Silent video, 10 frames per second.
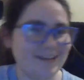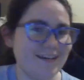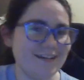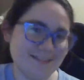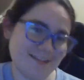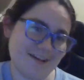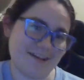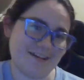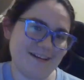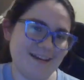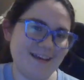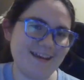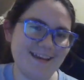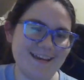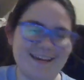It's a lot.
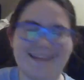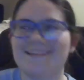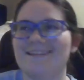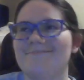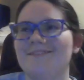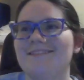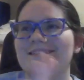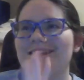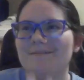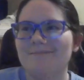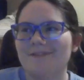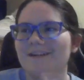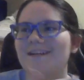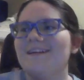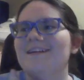And I'm gonna take a break.
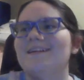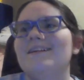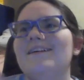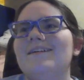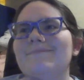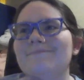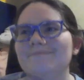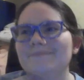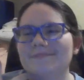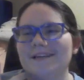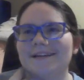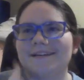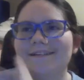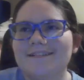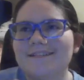Like
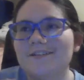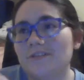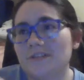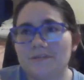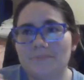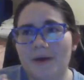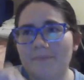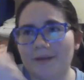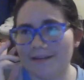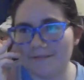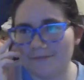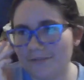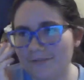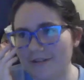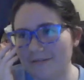it's a good thing Batman isn't one of
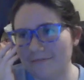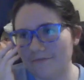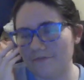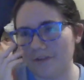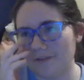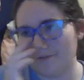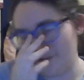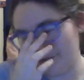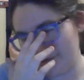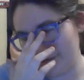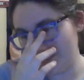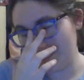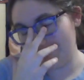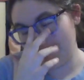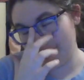my favorite DC
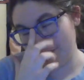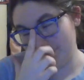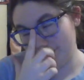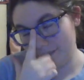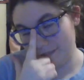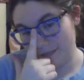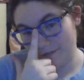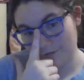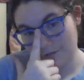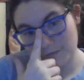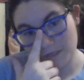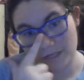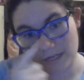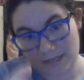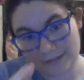characters, because that would just be a
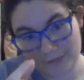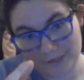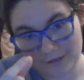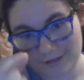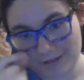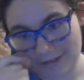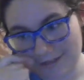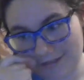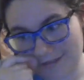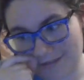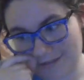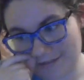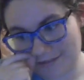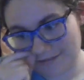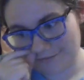nightmare
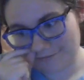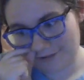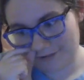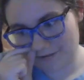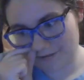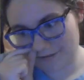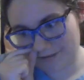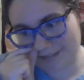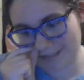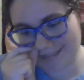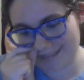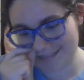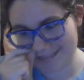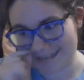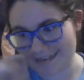to research
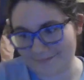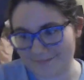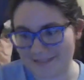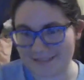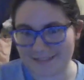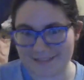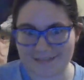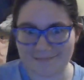his adaptations.